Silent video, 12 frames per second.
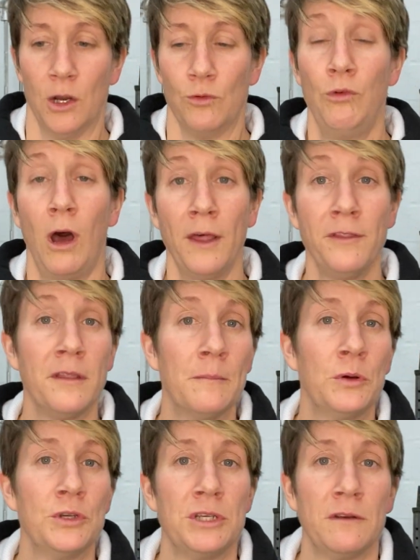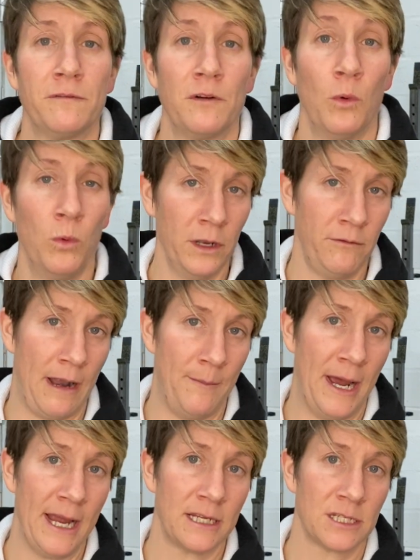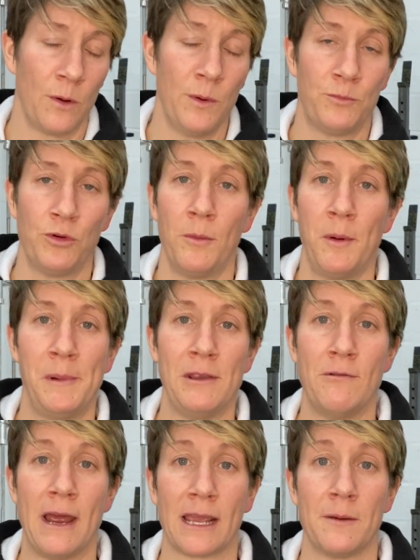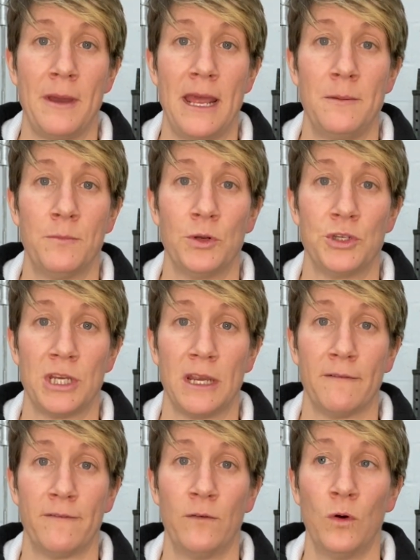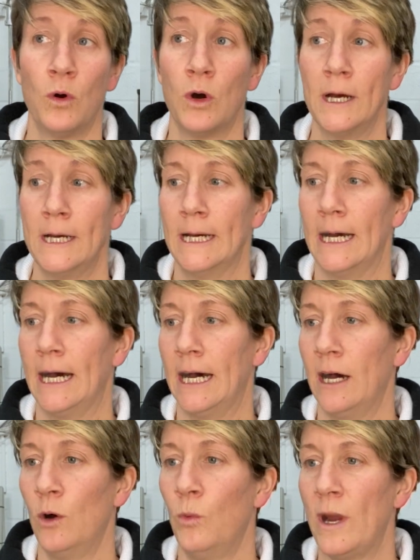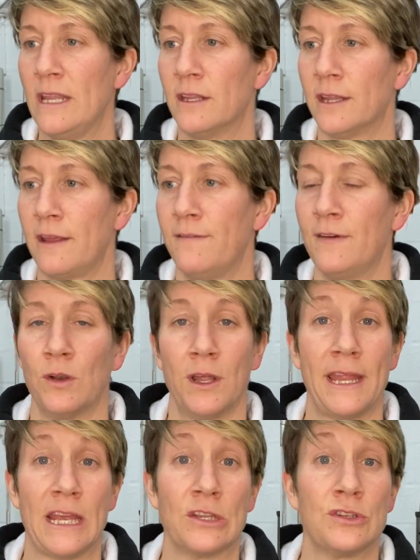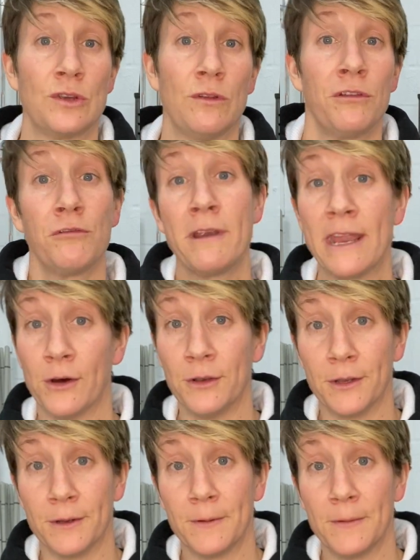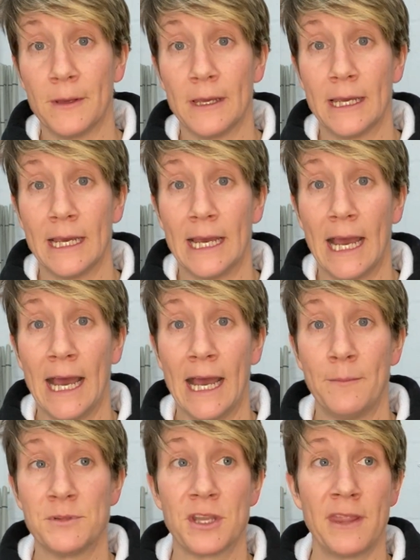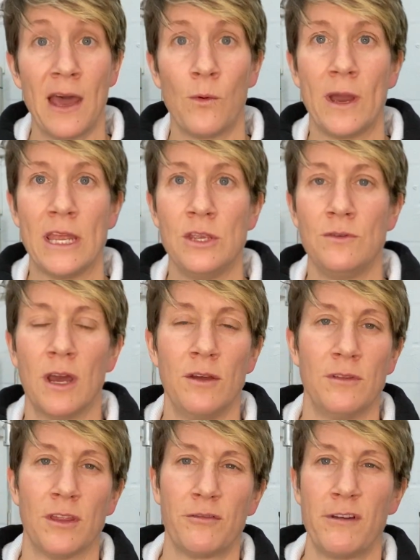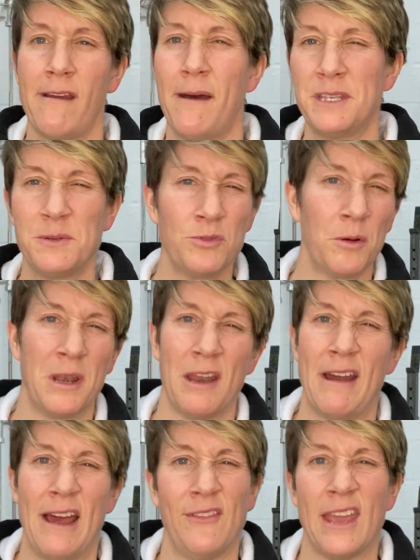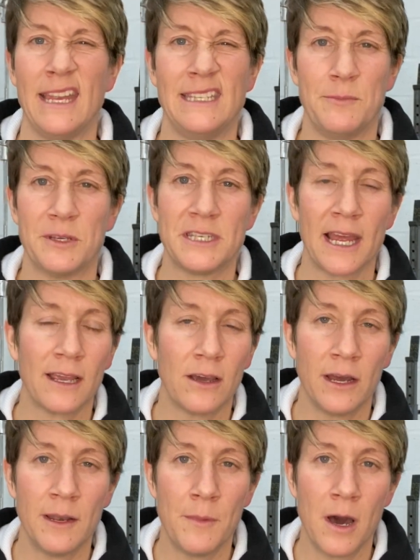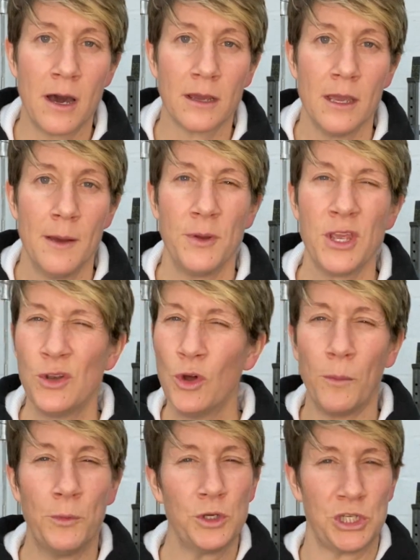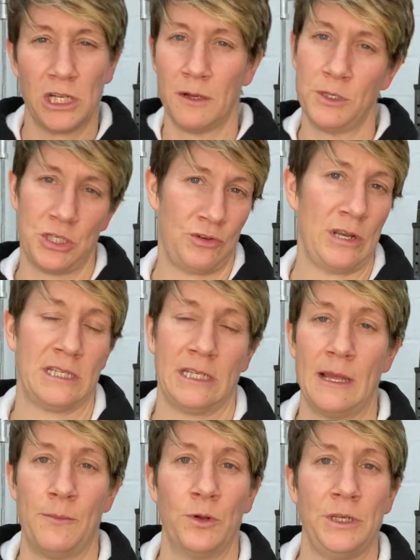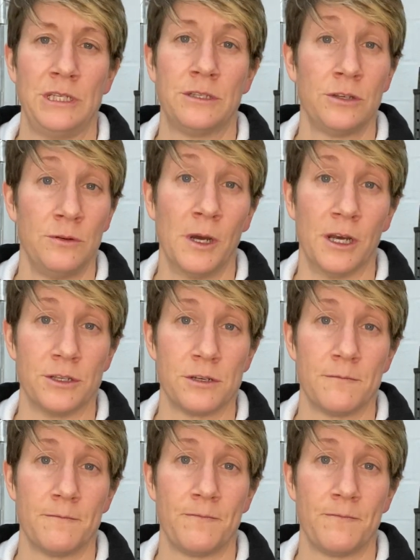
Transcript: Rather than pushing for a 1 rep max, I would probably recommend pushing for a weight that they feel like they can do 3 on. So that way you know that 3 reps is probably around the 80% kind of mark, but you're not pushing them and stressing their bodies too much.